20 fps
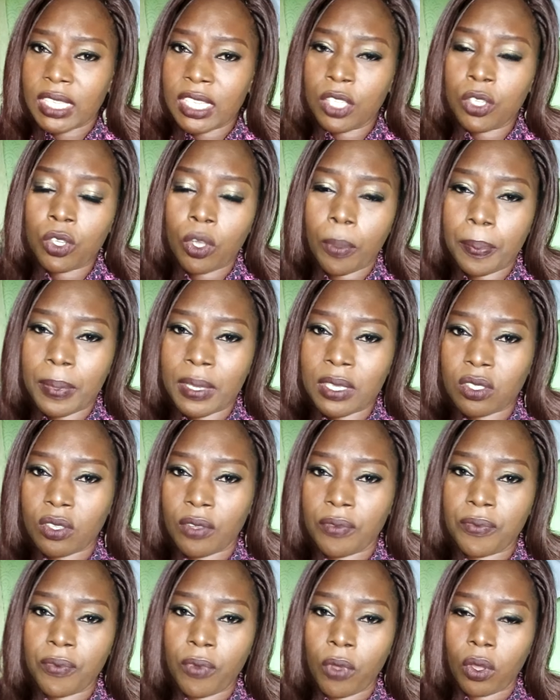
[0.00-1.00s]
in your place
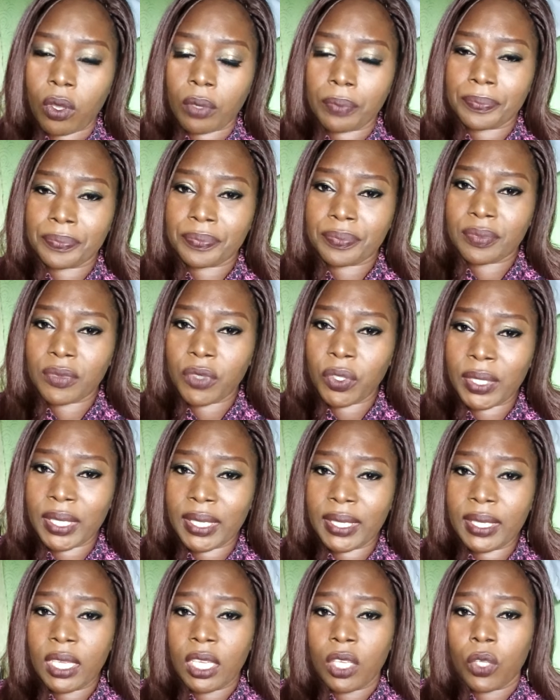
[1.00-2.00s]
of work
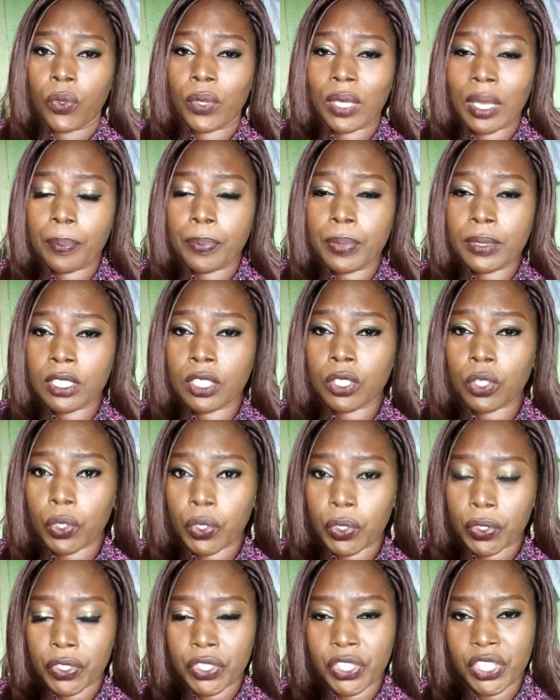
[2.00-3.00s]
okay you can put it on
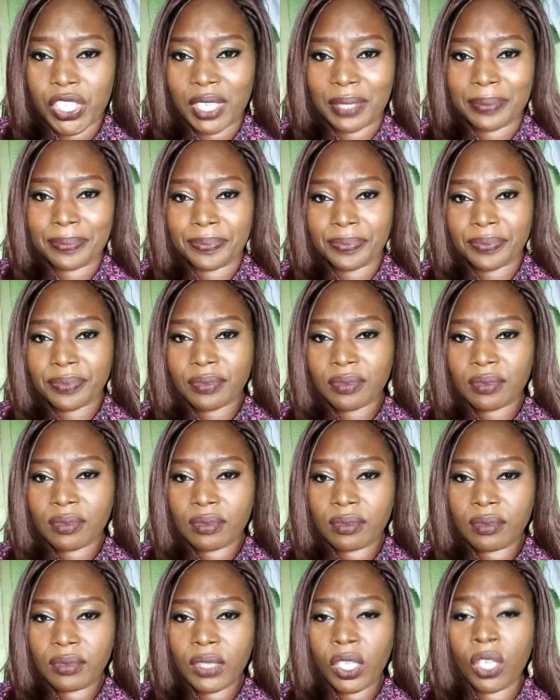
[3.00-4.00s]
your chair
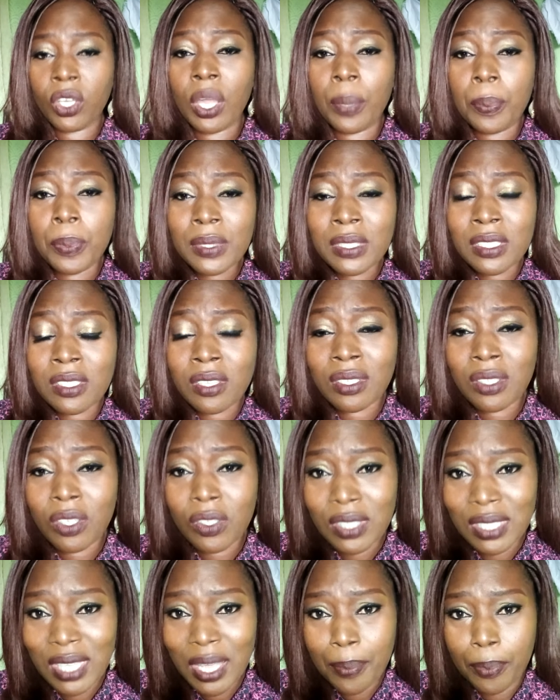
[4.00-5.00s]
you can put it on your
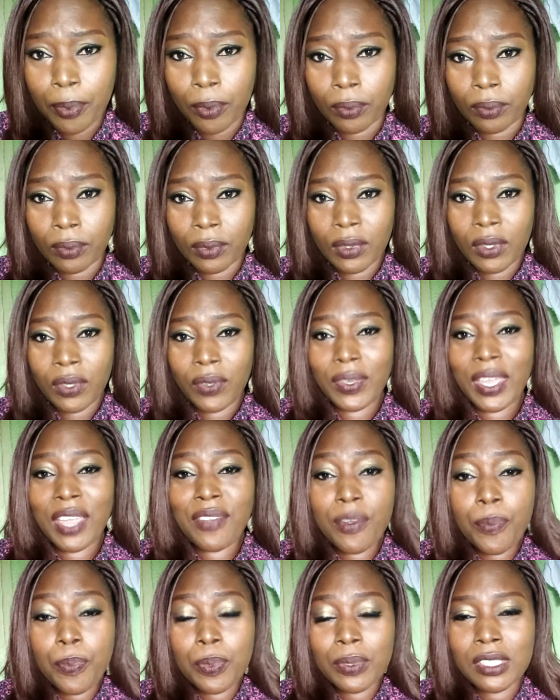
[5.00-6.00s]
table you can
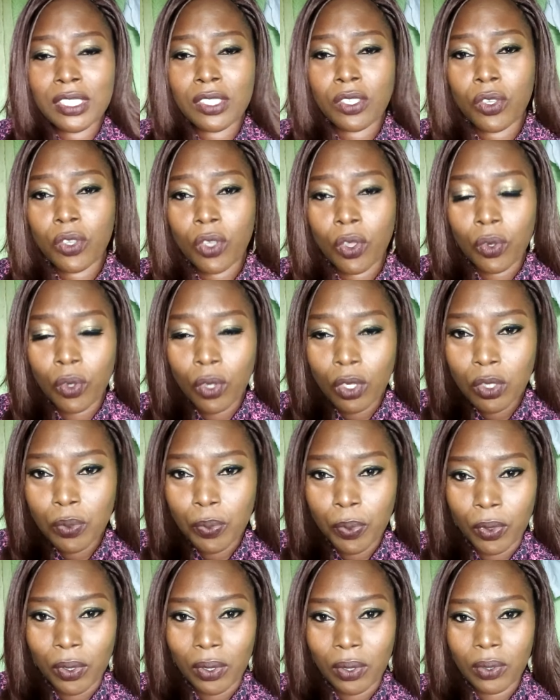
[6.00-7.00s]
even put it on your
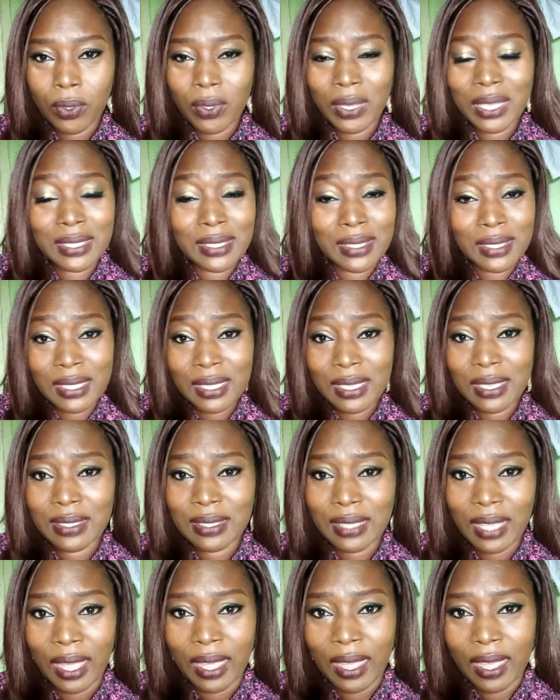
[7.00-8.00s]
notebook you can stick it
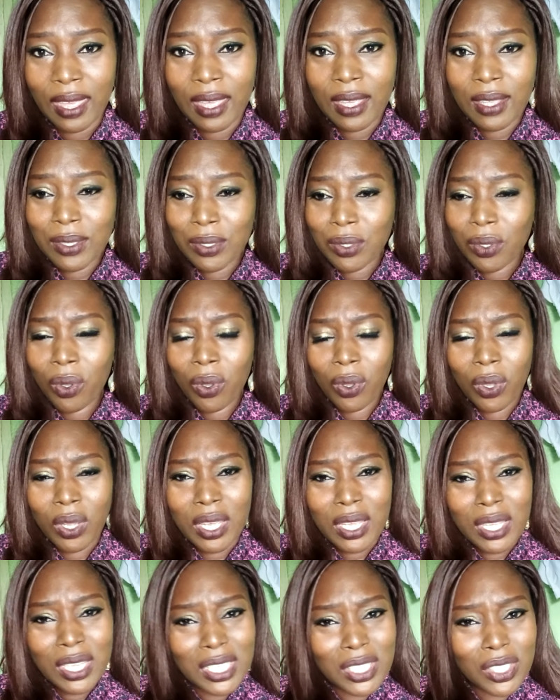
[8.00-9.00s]
there so
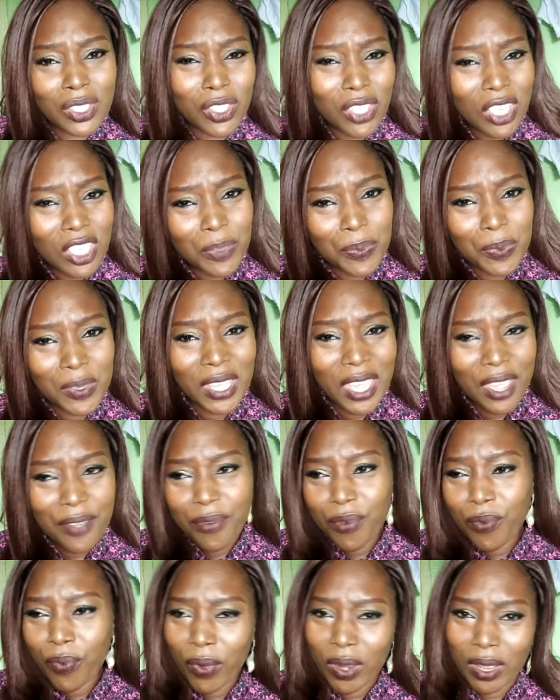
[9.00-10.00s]
it's just be
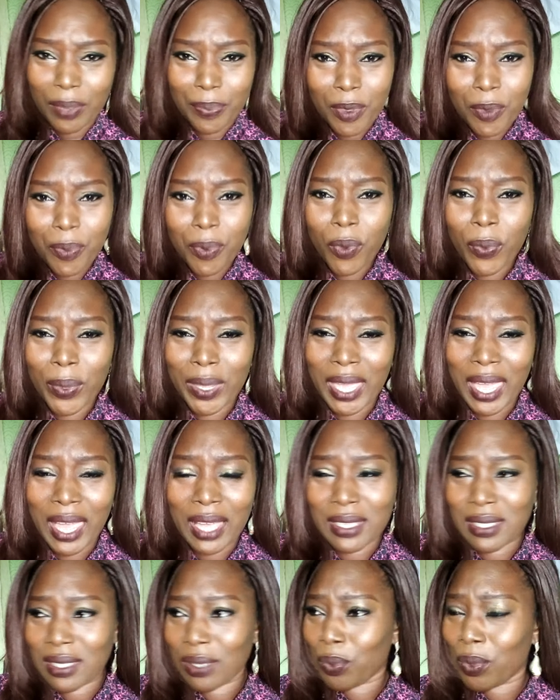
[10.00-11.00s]
everywhere people will
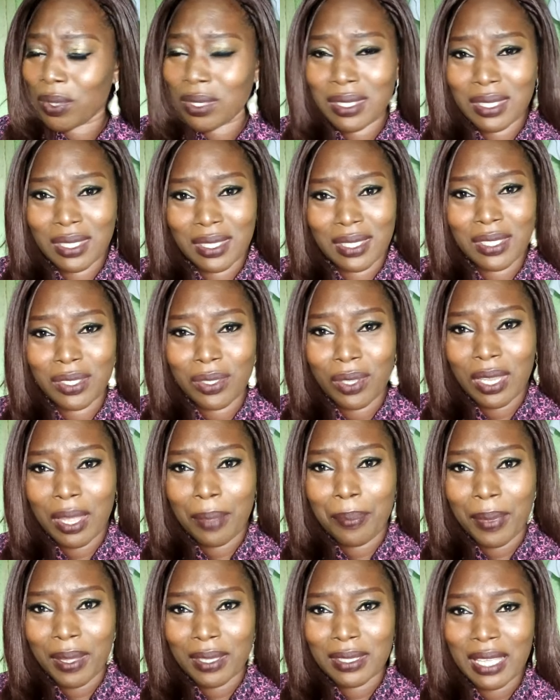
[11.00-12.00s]
ask what is this all
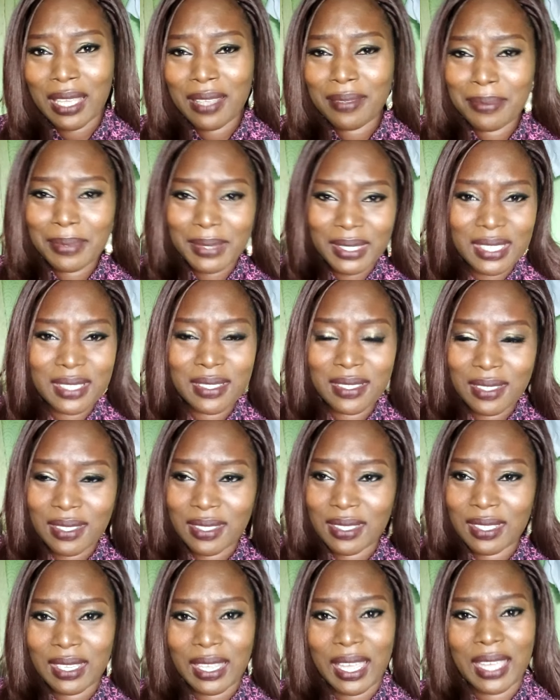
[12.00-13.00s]
about i see this
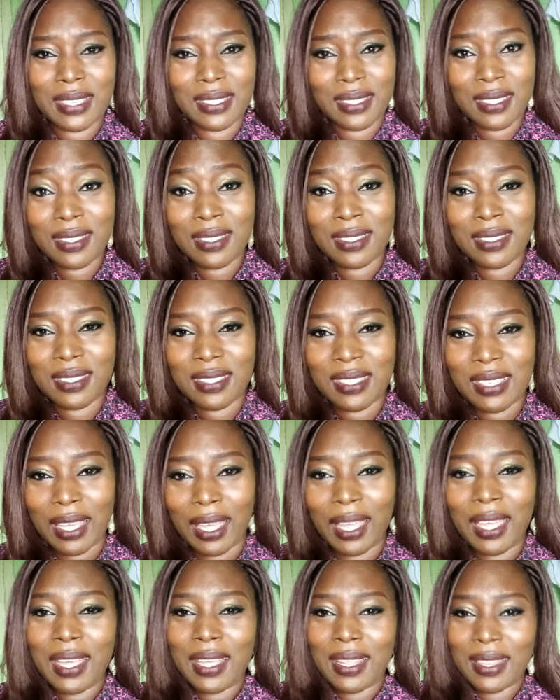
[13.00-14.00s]
sticker i see this sticker
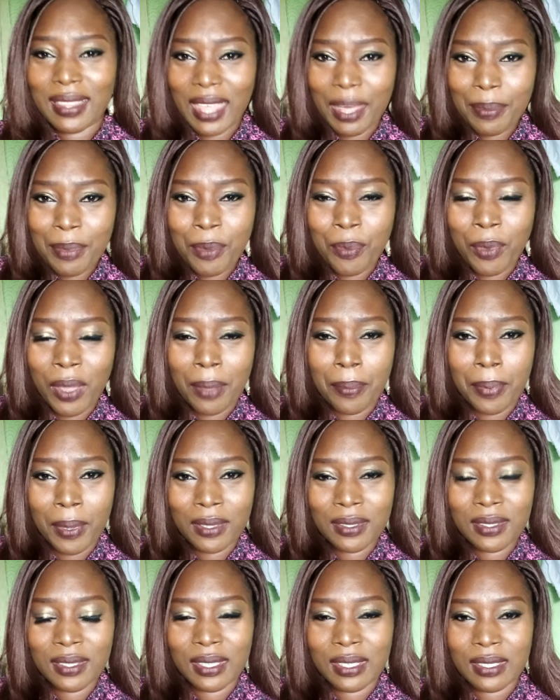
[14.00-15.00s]
tell me more
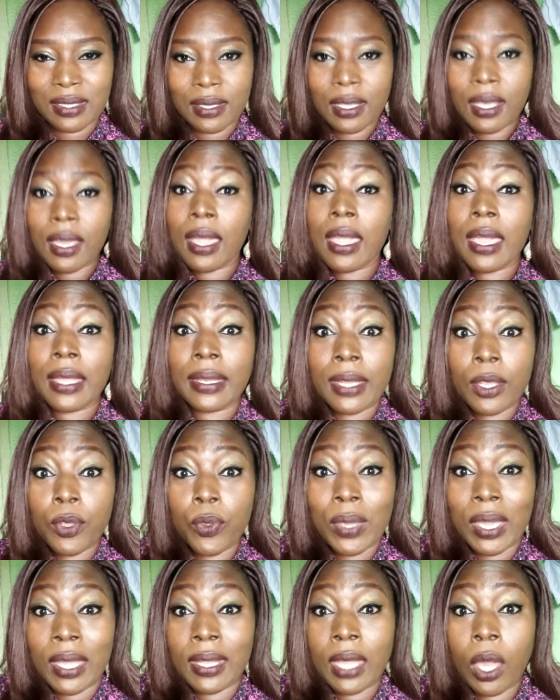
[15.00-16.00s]
about this and then you
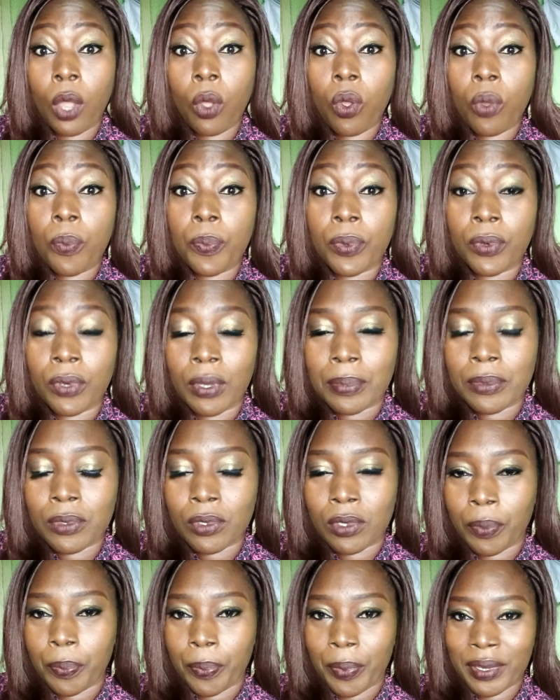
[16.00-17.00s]
can now open up to
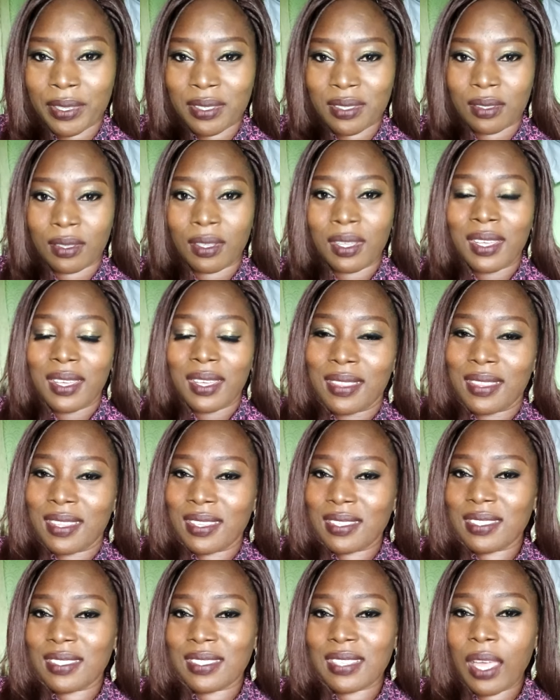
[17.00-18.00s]
the person
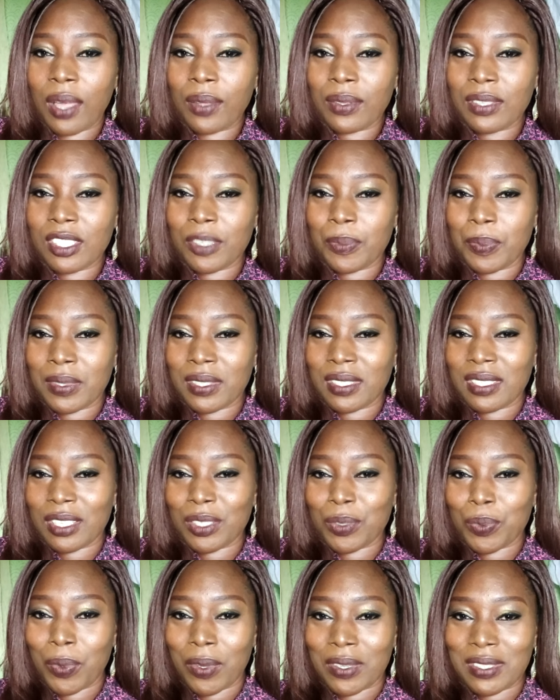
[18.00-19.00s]
this is how this
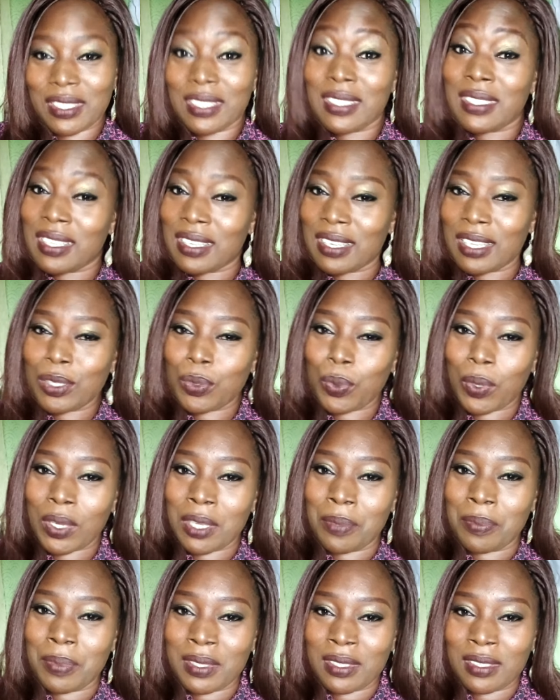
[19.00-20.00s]
business works it's a
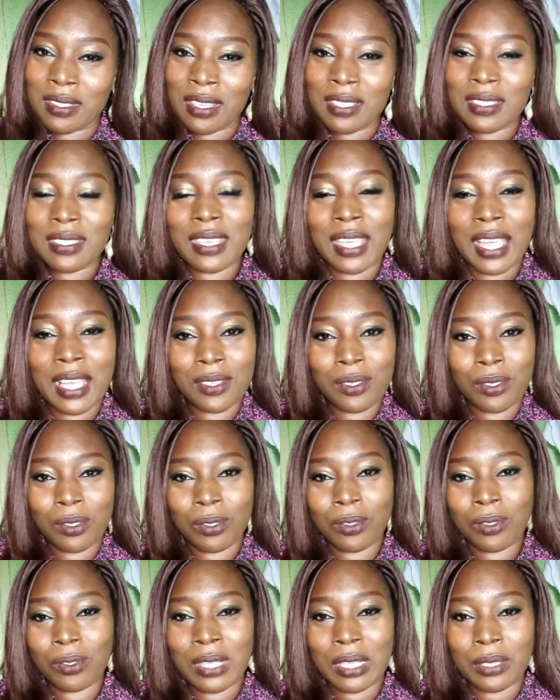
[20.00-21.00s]
networking business it has a
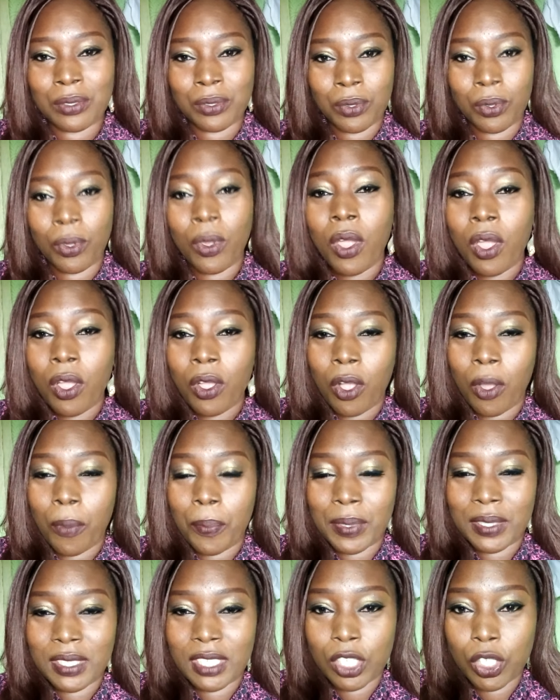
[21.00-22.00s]
so and so
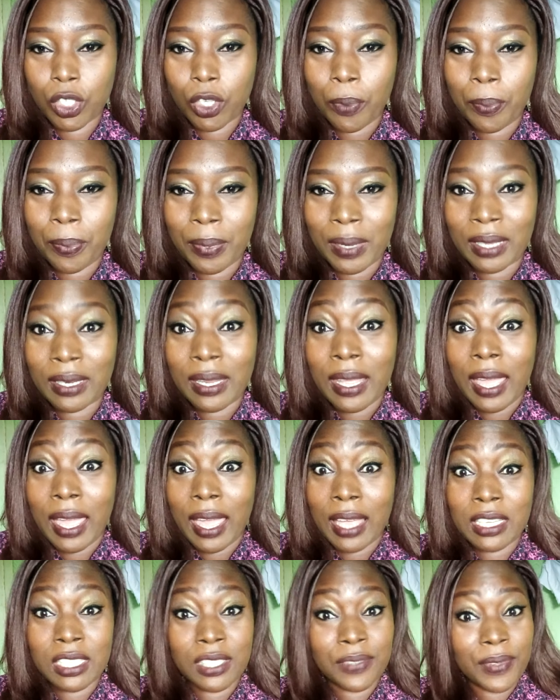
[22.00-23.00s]
compensation plan
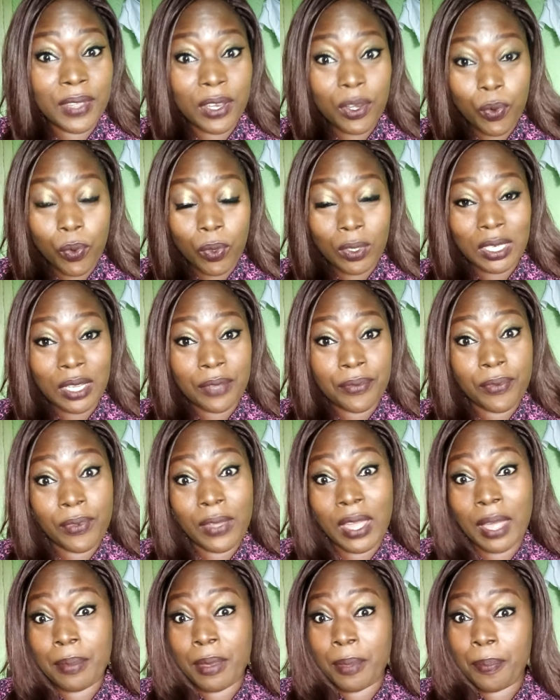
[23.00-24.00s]
and it's very wonderful
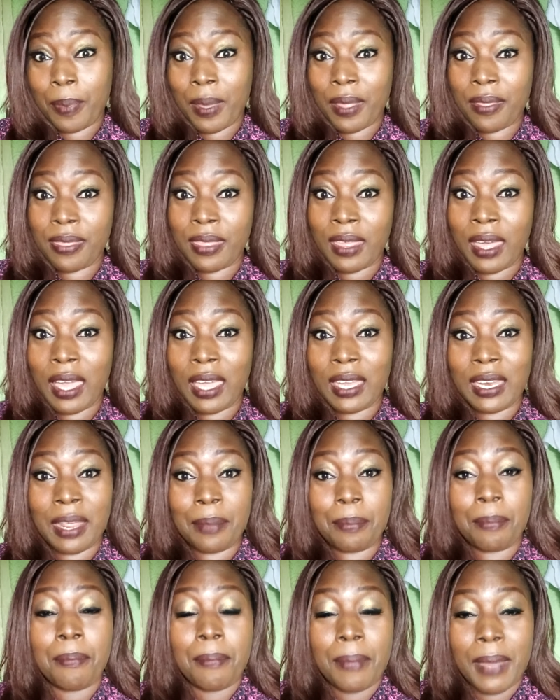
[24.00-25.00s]
i'm a partner and
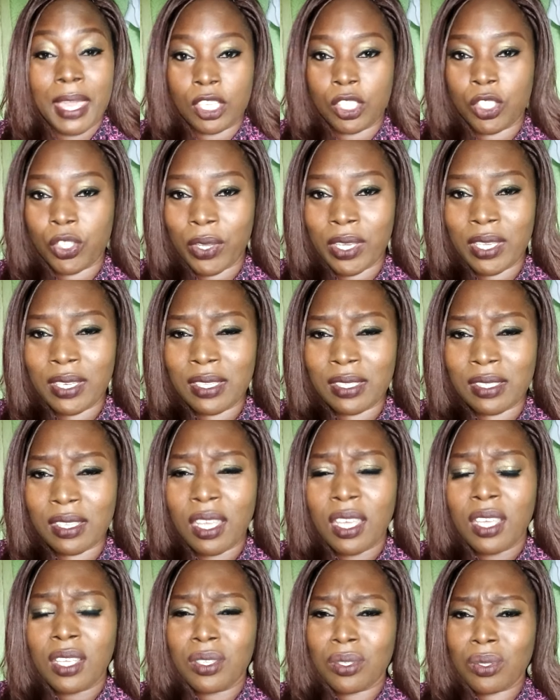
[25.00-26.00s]
i'm enjoying it
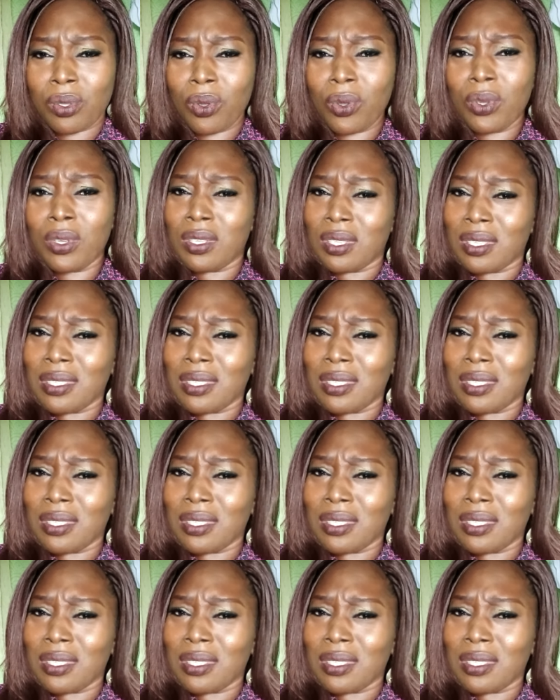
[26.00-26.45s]
so